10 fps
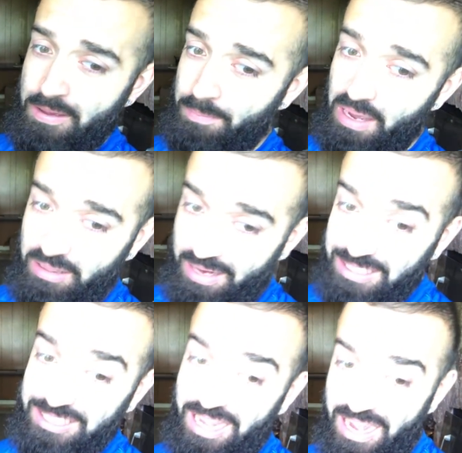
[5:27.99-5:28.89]
But the
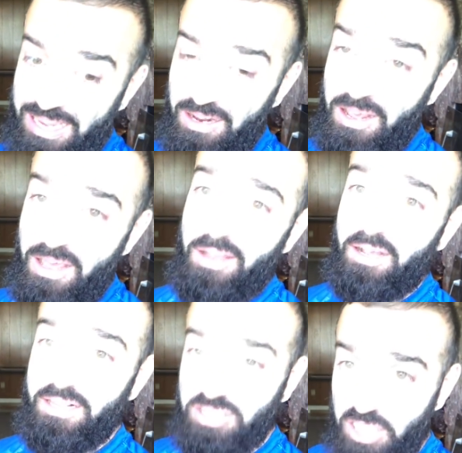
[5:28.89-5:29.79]
next nine,
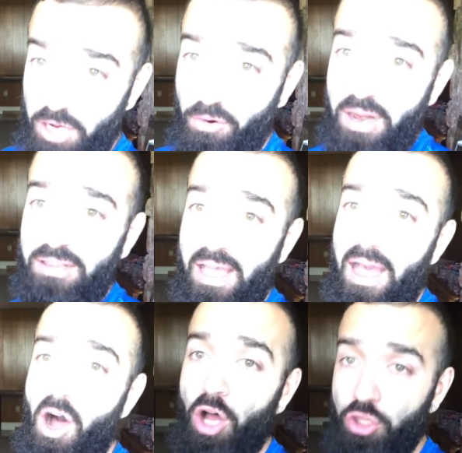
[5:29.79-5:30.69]
considering
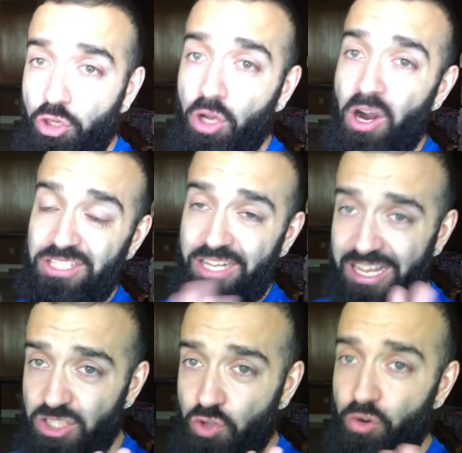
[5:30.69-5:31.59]
that all Yu-Gi-Oh cards in
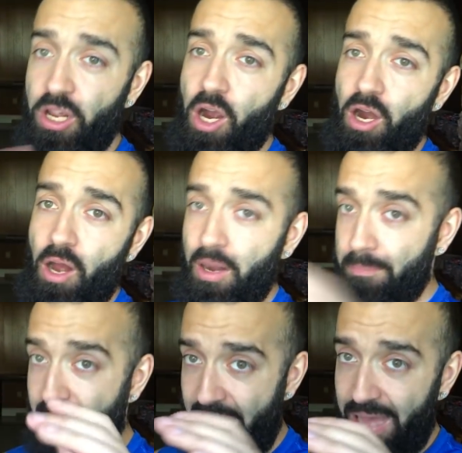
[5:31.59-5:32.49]
history are
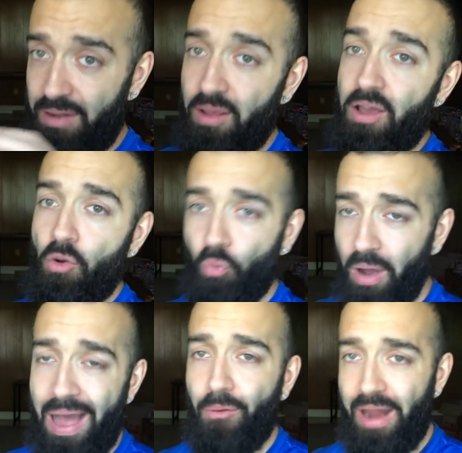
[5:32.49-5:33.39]
unbanned,
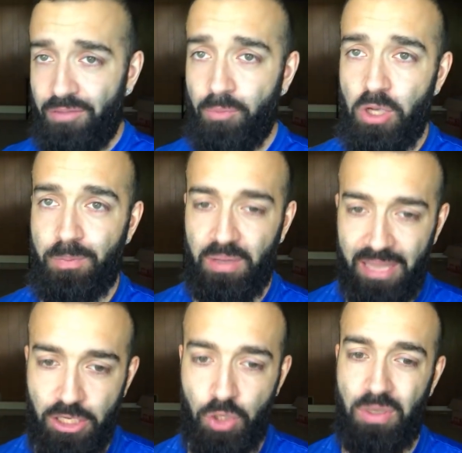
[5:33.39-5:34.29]
what would have the most
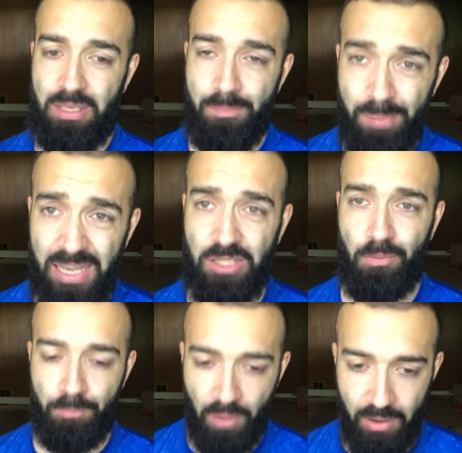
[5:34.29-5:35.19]
potential? What's the best
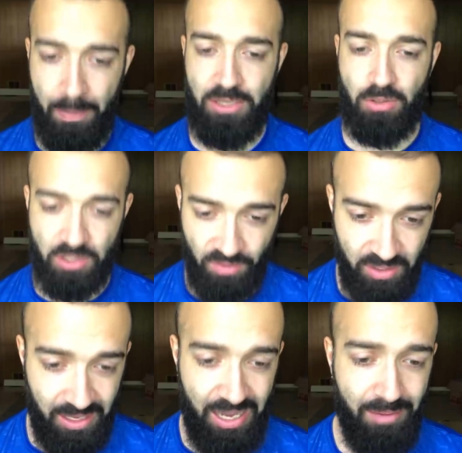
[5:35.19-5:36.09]
potential cards of all
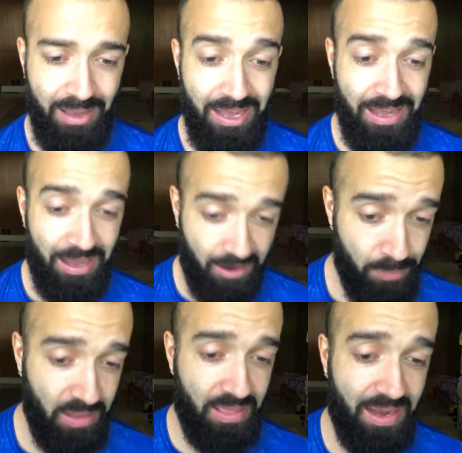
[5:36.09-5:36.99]
time? I'm gonna
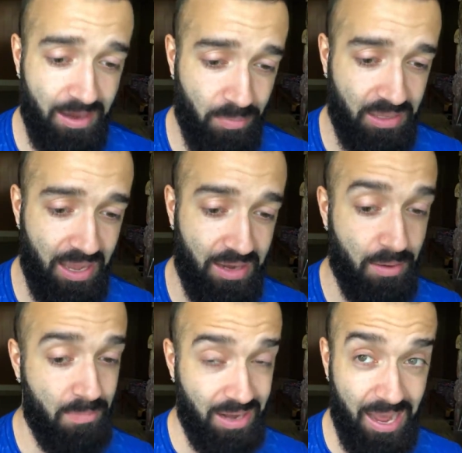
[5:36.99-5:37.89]
put that number 10.
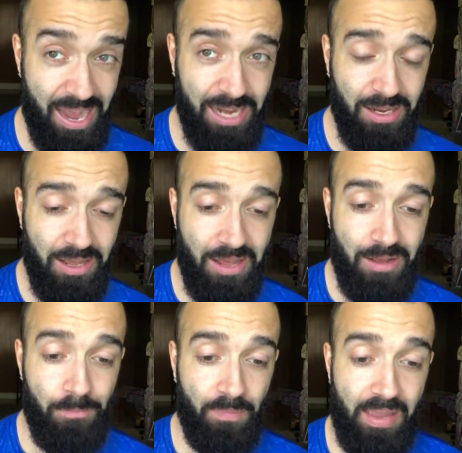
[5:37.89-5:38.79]
Number nine
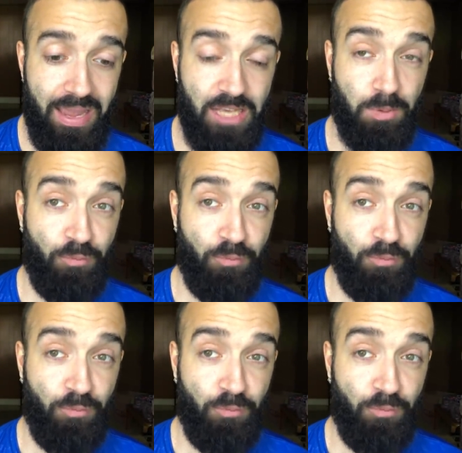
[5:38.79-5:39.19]
is